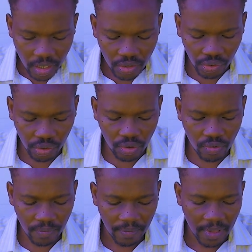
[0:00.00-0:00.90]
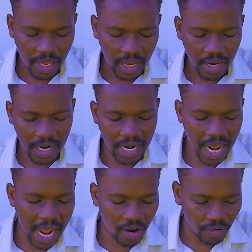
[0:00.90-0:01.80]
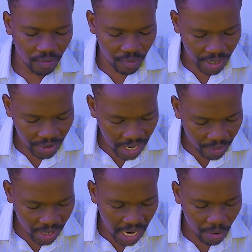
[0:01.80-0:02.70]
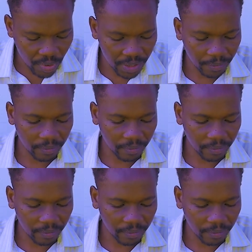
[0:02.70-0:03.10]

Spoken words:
So now where are we?